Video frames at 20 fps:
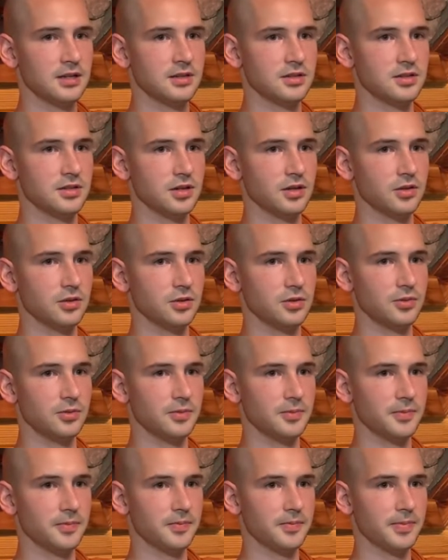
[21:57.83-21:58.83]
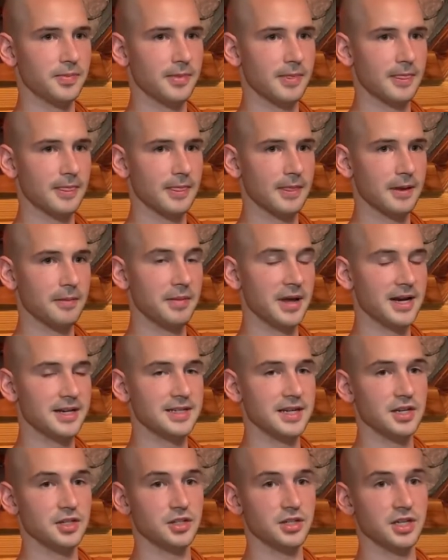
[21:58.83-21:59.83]
So
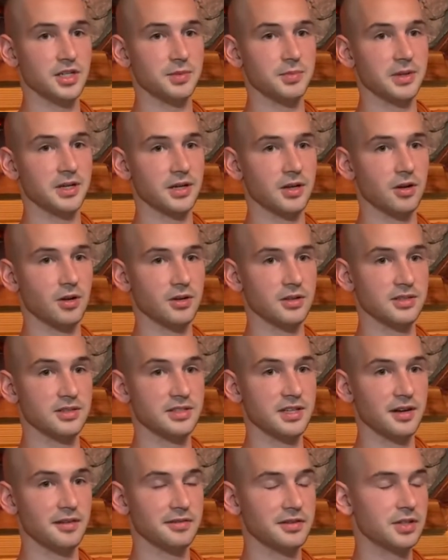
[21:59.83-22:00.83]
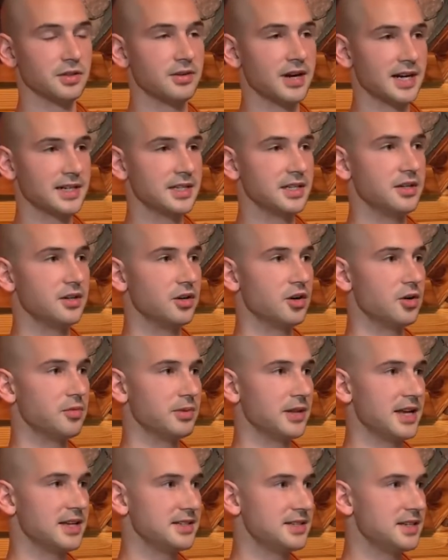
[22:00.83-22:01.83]
meditation has been called self-directed
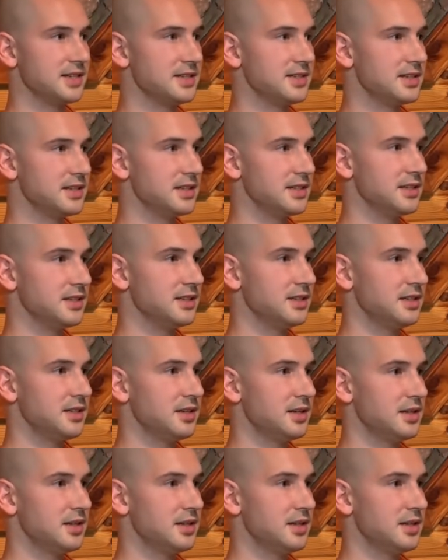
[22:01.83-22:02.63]
neuroplasticity